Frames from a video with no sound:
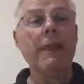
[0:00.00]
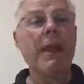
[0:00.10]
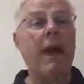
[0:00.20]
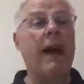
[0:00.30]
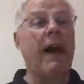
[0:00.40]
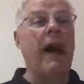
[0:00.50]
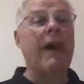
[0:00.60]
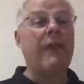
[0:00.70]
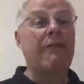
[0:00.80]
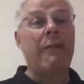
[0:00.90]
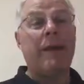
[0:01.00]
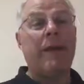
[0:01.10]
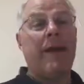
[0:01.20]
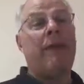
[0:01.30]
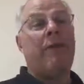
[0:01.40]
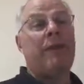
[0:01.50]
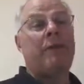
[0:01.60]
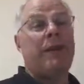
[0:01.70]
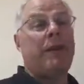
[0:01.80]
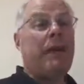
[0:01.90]
And even when they are
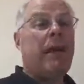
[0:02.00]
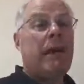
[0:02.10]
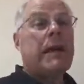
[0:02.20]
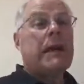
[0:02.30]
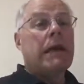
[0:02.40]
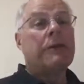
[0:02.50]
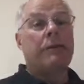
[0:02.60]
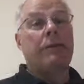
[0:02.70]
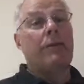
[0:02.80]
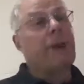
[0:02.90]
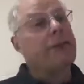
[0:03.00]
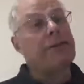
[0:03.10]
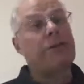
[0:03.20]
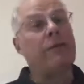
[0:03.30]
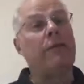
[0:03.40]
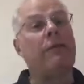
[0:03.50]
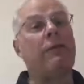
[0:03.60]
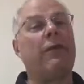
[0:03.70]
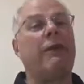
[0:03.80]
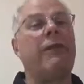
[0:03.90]
open, it's not going to be back to normal for
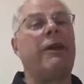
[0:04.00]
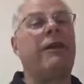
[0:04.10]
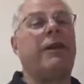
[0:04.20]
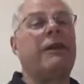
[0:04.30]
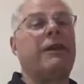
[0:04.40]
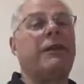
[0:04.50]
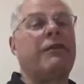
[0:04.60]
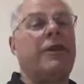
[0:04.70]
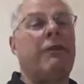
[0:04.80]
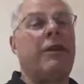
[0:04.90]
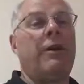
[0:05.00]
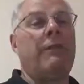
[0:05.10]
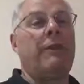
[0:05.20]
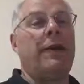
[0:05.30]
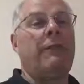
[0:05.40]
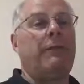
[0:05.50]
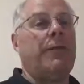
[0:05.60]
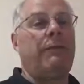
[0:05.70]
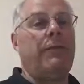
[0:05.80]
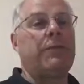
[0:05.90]
quite a while, I don't think. So, if
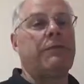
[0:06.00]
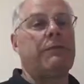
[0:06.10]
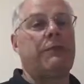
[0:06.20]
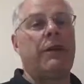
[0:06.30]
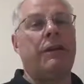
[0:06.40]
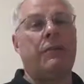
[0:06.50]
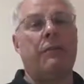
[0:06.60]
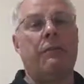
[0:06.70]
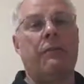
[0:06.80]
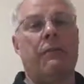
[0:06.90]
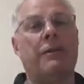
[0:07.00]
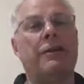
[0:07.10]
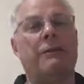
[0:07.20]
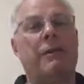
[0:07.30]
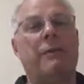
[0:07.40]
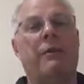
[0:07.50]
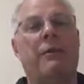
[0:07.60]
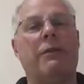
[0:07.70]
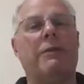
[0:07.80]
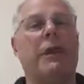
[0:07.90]
it's great, we want to still keep in
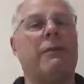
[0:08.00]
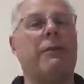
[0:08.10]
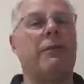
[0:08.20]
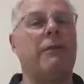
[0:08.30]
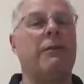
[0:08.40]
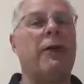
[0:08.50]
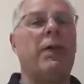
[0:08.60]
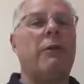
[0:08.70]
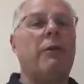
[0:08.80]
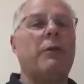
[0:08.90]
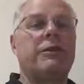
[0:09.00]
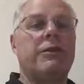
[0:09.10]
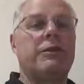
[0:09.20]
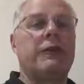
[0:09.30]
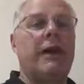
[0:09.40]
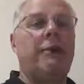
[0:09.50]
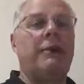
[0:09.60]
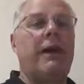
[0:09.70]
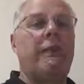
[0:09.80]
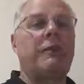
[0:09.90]
contact with you. We want to see what's
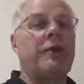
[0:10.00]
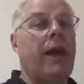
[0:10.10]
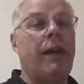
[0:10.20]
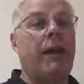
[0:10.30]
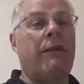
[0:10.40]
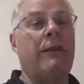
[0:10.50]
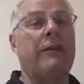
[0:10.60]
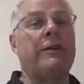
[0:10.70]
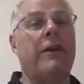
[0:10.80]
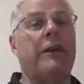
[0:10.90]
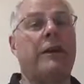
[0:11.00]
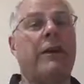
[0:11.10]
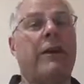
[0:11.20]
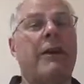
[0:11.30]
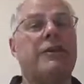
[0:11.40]
happening and have a chat and have a beer together.